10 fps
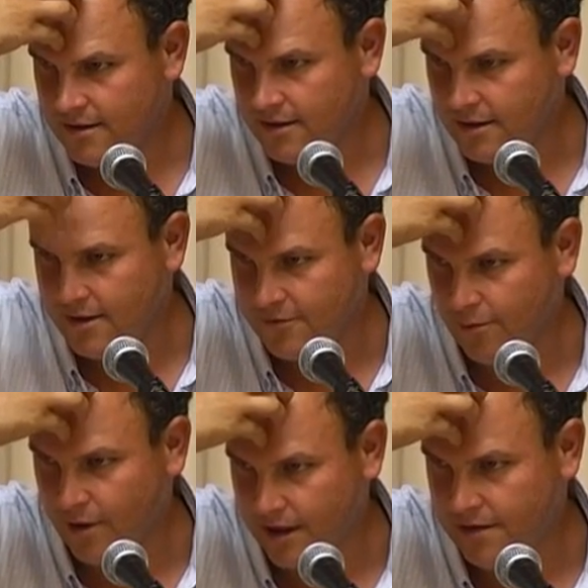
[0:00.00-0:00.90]
on his
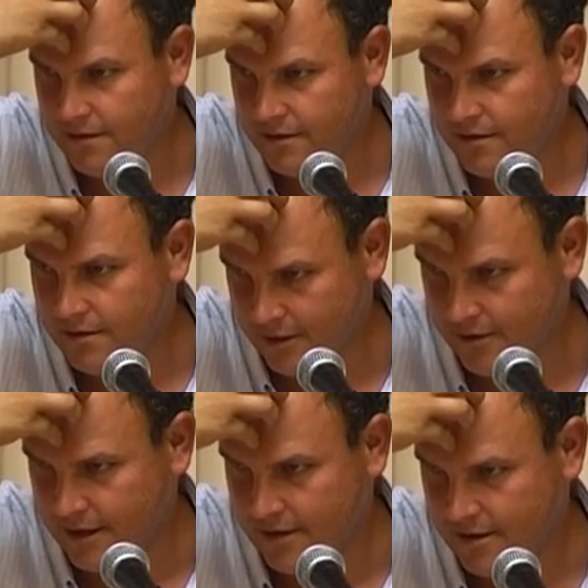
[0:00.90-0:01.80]
forehead. That's how you
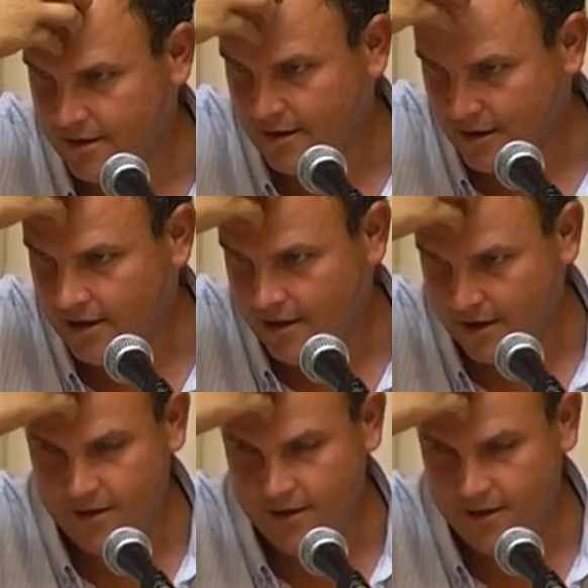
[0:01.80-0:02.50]
say it? On